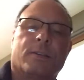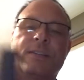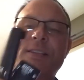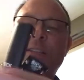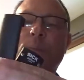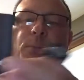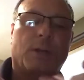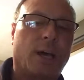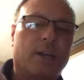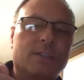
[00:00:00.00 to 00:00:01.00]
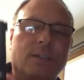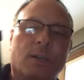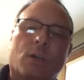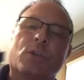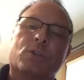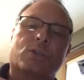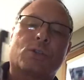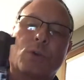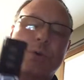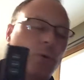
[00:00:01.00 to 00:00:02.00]
system plugs
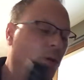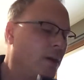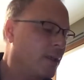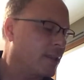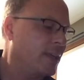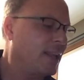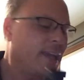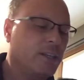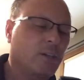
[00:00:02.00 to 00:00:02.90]
to the light